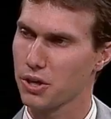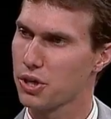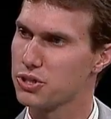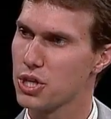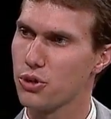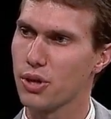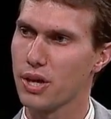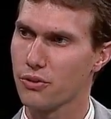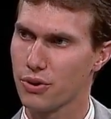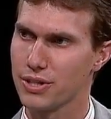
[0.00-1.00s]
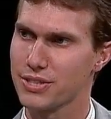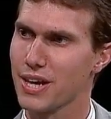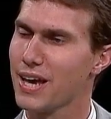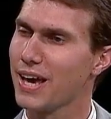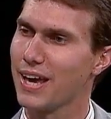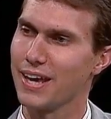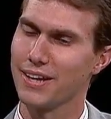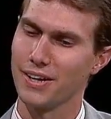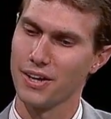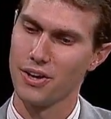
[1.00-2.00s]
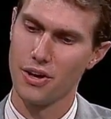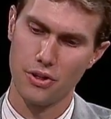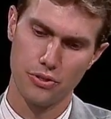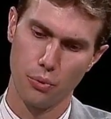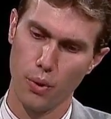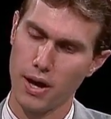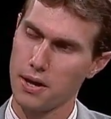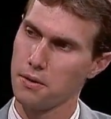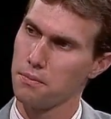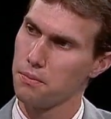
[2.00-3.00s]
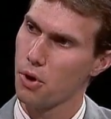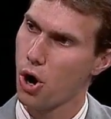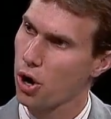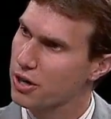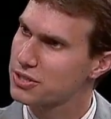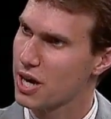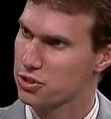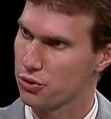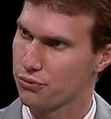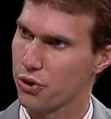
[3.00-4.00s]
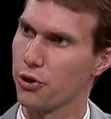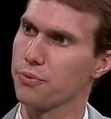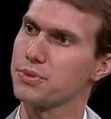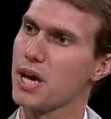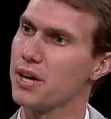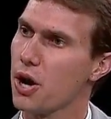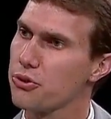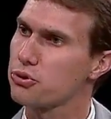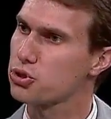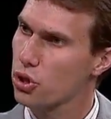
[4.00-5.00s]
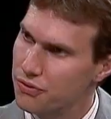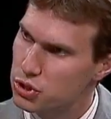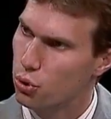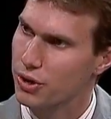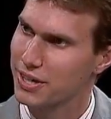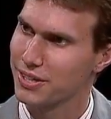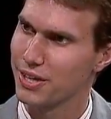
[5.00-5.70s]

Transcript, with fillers: continued increase in the way architecture firms and other service-oriented